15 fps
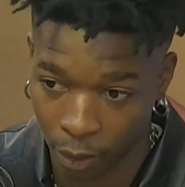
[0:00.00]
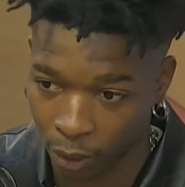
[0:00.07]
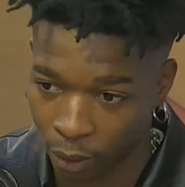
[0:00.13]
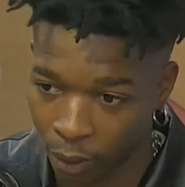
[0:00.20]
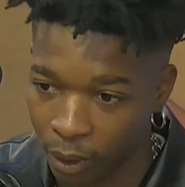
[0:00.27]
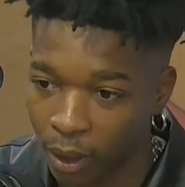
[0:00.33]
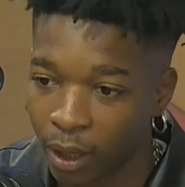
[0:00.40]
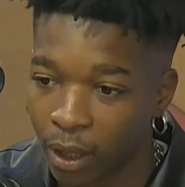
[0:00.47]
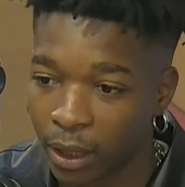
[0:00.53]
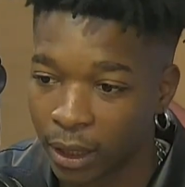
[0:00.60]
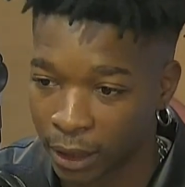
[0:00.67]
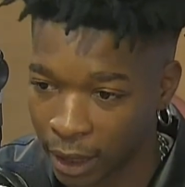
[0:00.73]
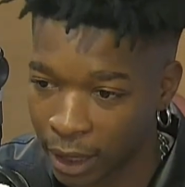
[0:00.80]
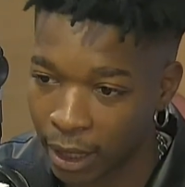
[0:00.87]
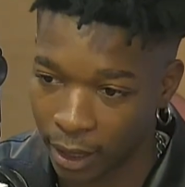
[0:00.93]
just transcended
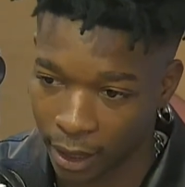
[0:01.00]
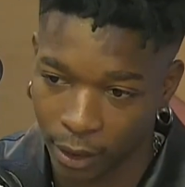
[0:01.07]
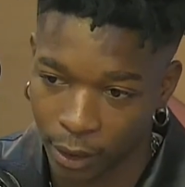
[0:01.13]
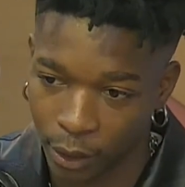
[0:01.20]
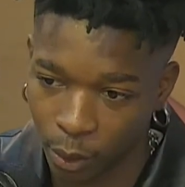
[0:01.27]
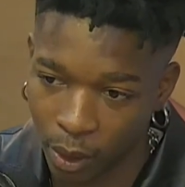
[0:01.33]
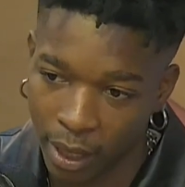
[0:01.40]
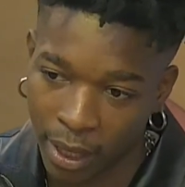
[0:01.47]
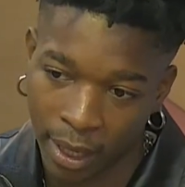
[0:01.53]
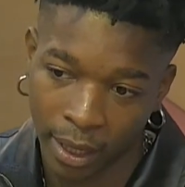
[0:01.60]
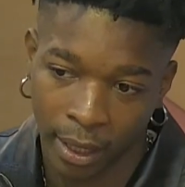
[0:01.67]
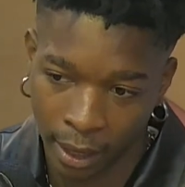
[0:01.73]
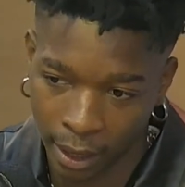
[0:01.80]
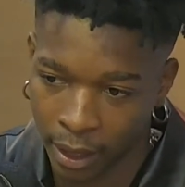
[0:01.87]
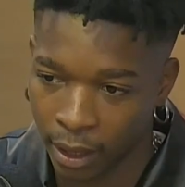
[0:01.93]
into the next generation.
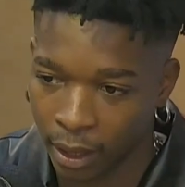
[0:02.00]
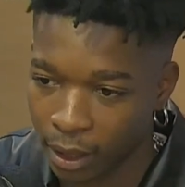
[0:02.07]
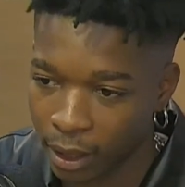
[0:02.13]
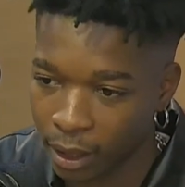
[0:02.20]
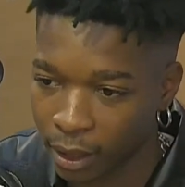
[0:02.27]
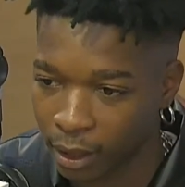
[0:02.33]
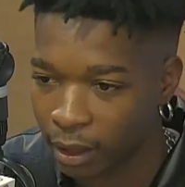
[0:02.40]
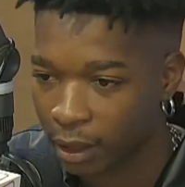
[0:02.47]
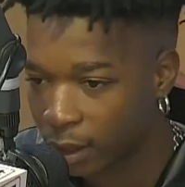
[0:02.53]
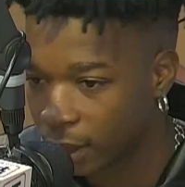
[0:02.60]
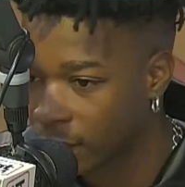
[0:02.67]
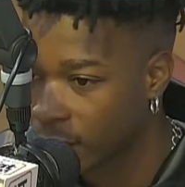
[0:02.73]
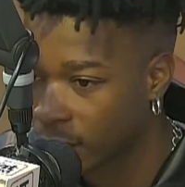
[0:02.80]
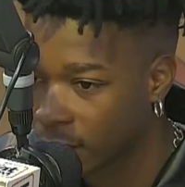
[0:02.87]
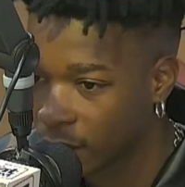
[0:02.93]
I get you, though, and
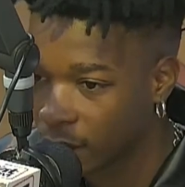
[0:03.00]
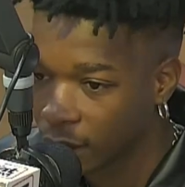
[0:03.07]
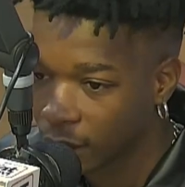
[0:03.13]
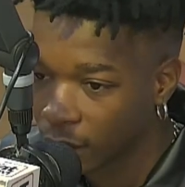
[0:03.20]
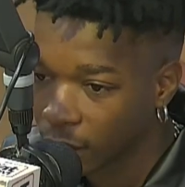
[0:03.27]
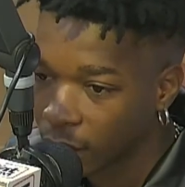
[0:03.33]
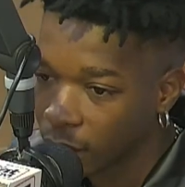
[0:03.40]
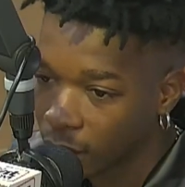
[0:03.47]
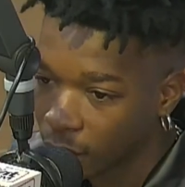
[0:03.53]
I totally agree with you.